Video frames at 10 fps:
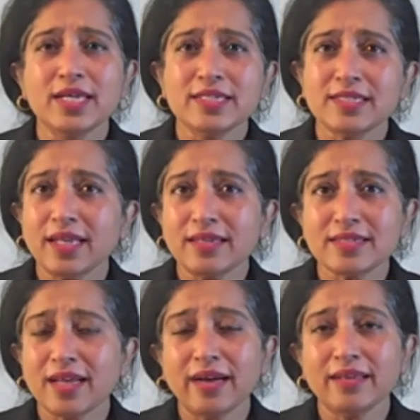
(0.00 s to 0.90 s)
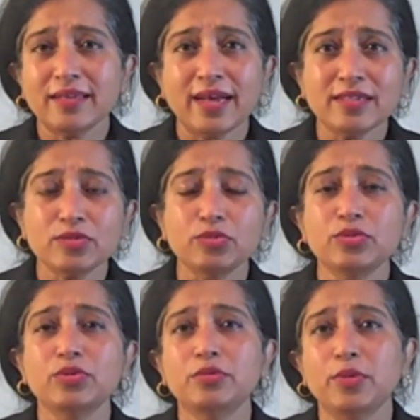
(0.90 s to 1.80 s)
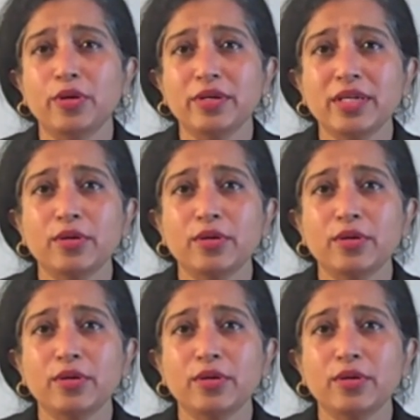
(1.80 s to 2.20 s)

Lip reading: set aside a nice room or